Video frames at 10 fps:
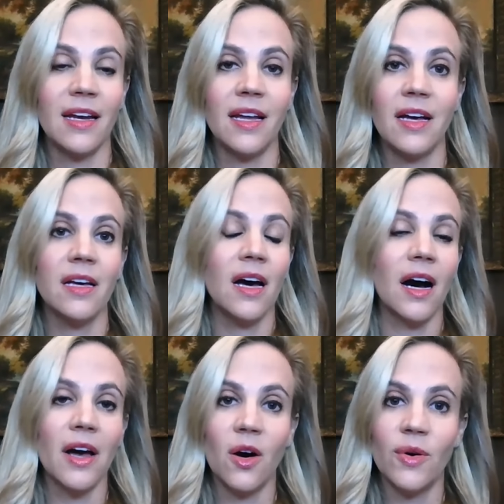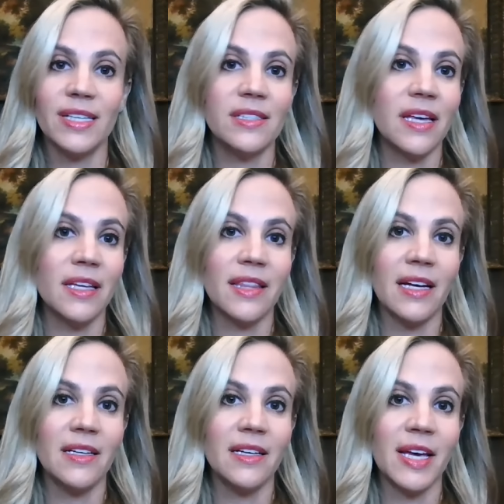And I always think
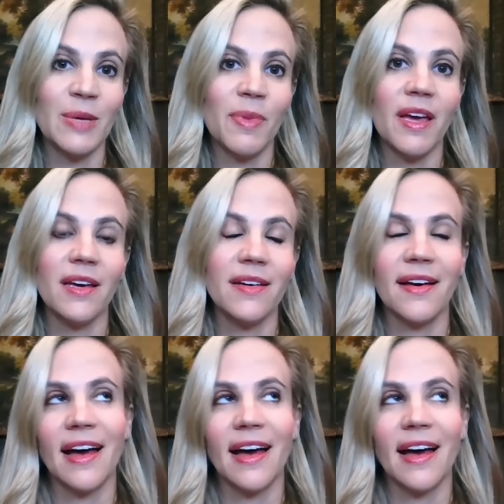that keeping,